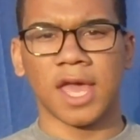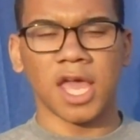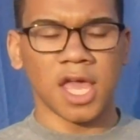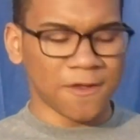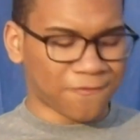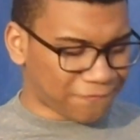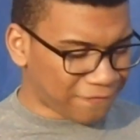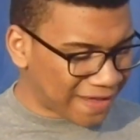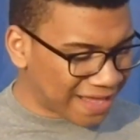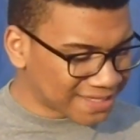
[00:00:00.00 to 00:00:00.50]

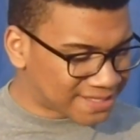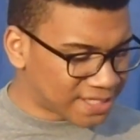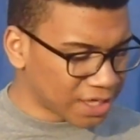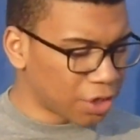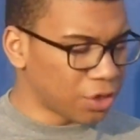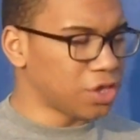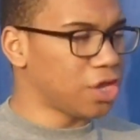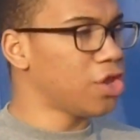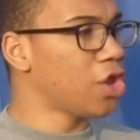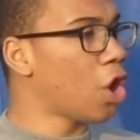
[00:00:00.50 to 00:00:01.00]
If I
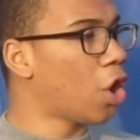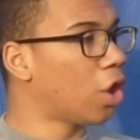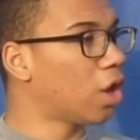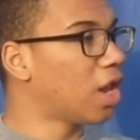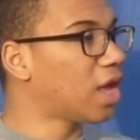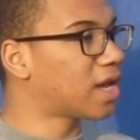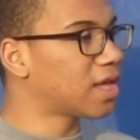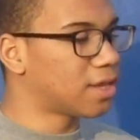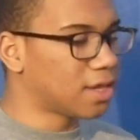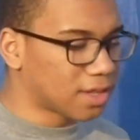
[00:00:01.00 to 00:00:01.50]
tell you, yo,
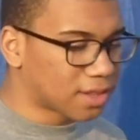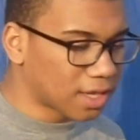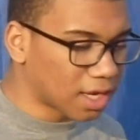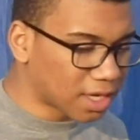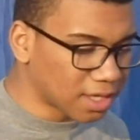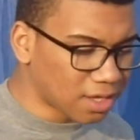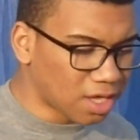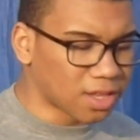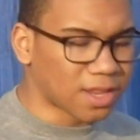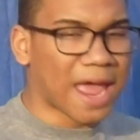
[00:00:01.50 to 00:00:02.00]
look
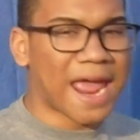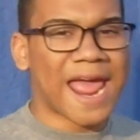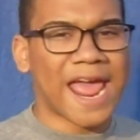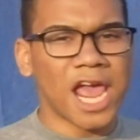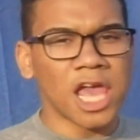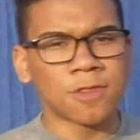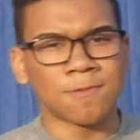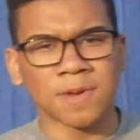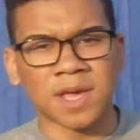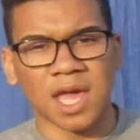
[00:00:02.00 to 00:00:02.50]
at this,
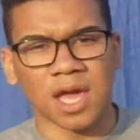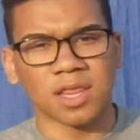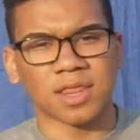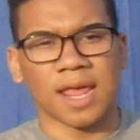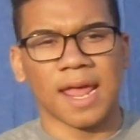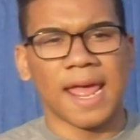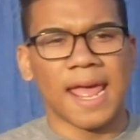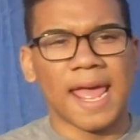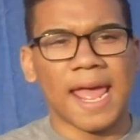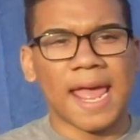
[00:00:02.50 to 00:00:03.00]
it's because,
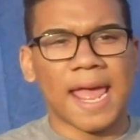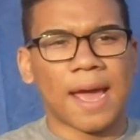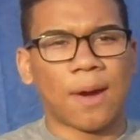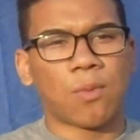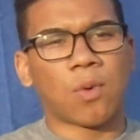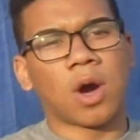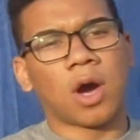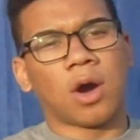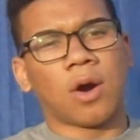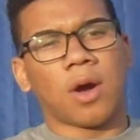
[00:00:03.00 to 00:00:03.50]

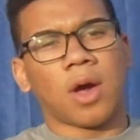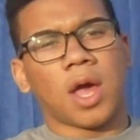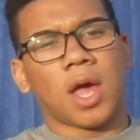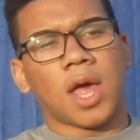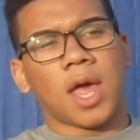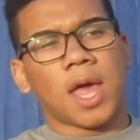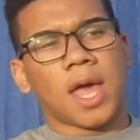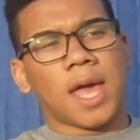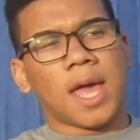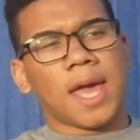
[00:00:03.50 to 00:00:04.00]
well,
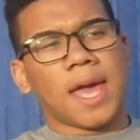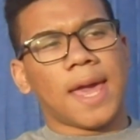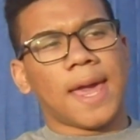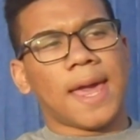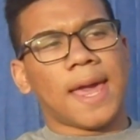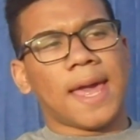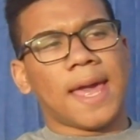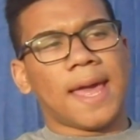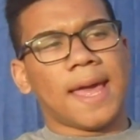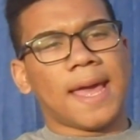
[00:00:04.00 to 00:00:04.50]

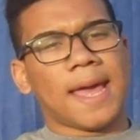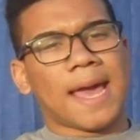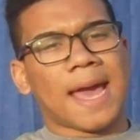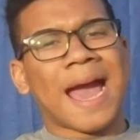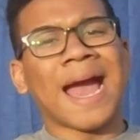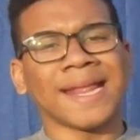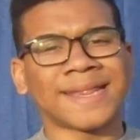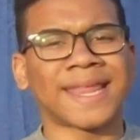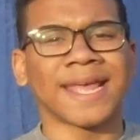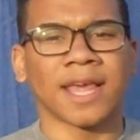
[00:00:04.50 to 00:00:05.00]

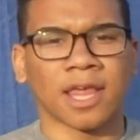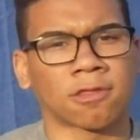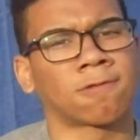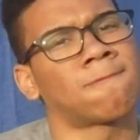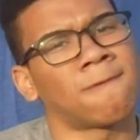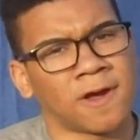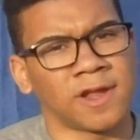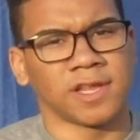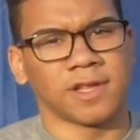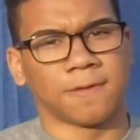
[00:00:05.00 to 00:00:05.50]
I think it's
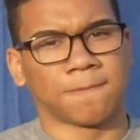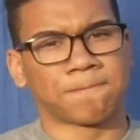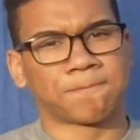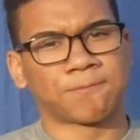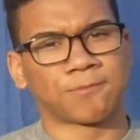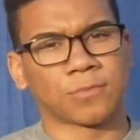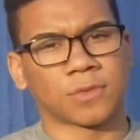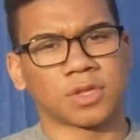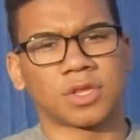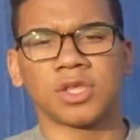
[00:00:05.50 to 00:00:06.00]
funny.
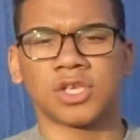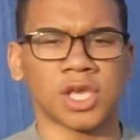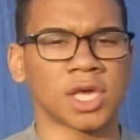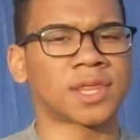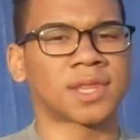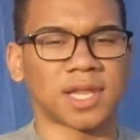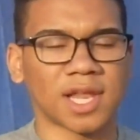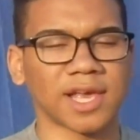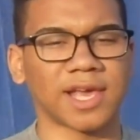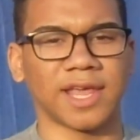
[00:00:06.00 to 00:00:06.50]
So
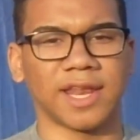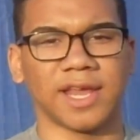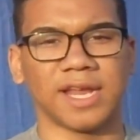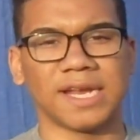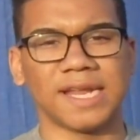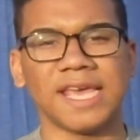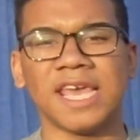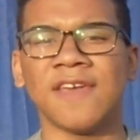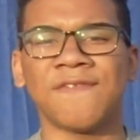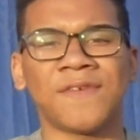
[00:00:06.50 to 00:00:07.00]
just look at it.
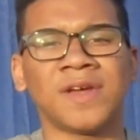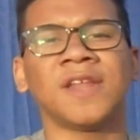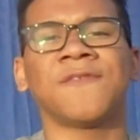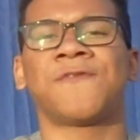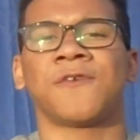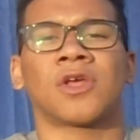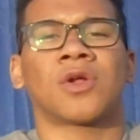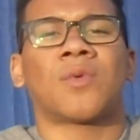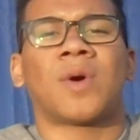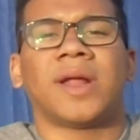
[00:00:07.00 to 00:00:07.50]
Even
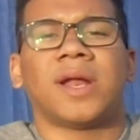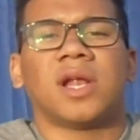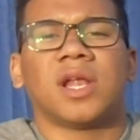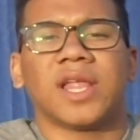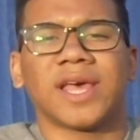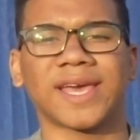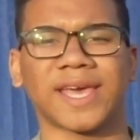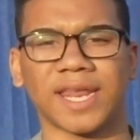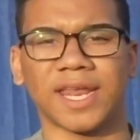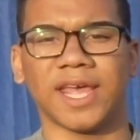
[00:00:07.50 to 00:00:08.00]
if you don't want to
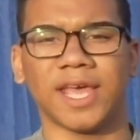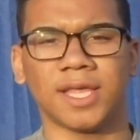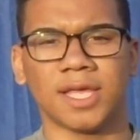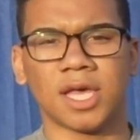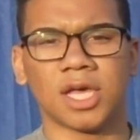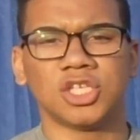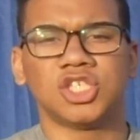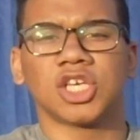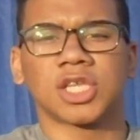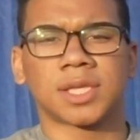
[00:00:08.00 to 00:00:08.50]
look at it,
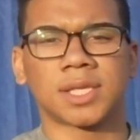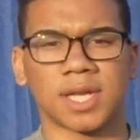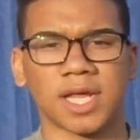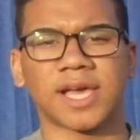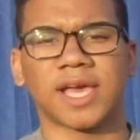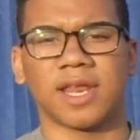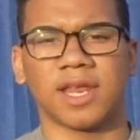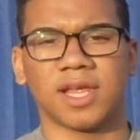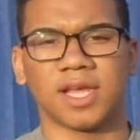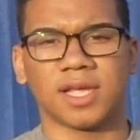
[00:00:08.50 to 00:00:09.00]
just
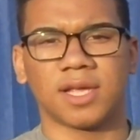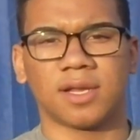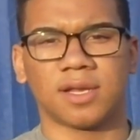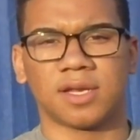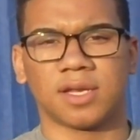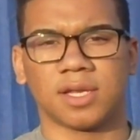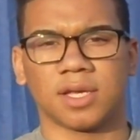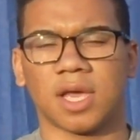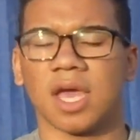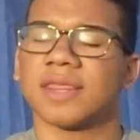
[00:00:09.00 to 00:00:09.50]
look at it.
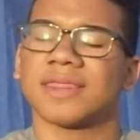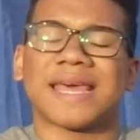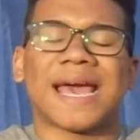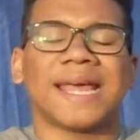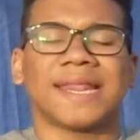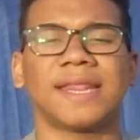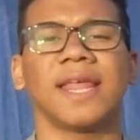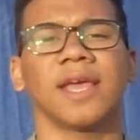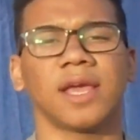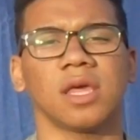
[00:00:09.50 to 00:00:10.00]
Because
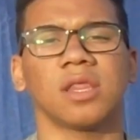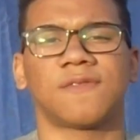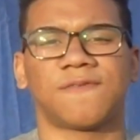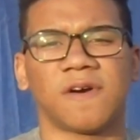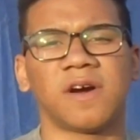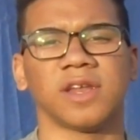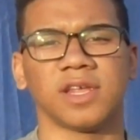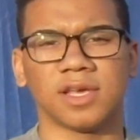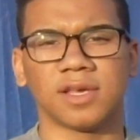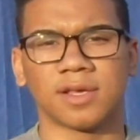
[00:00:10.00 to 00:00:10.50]
I think it's
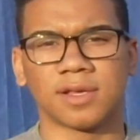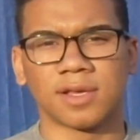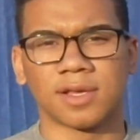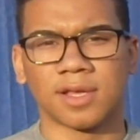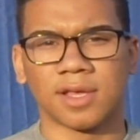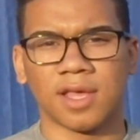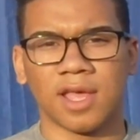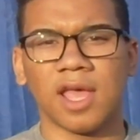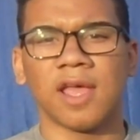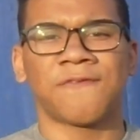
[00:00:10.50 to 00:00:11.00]
funny.
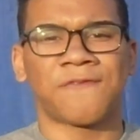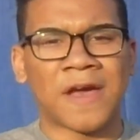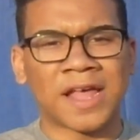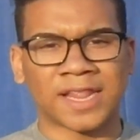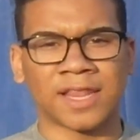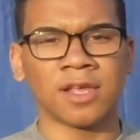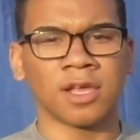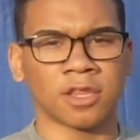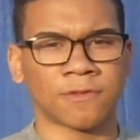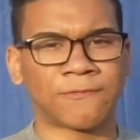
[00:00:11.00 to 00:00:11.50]
If I
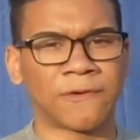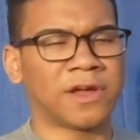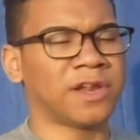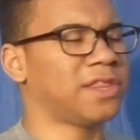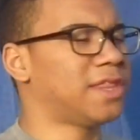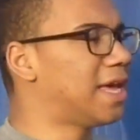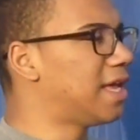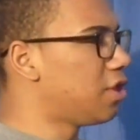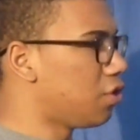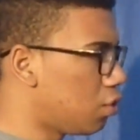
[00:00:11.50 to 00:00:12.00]
think it's funny,
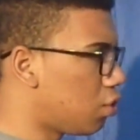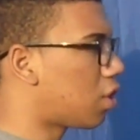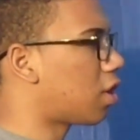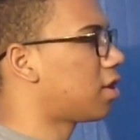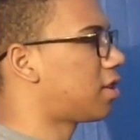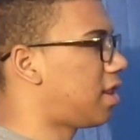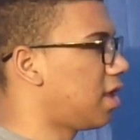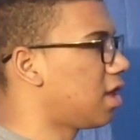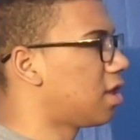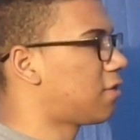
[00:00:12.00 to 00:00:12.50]
then you're
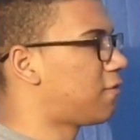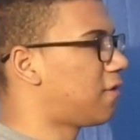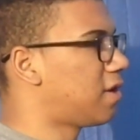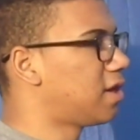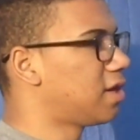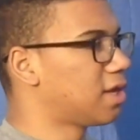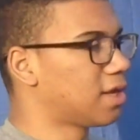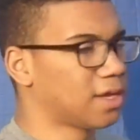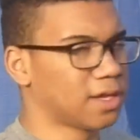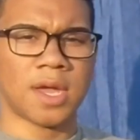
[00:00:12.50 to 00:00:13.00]
going to think it's
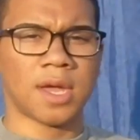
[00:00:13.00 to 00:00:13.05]
funny.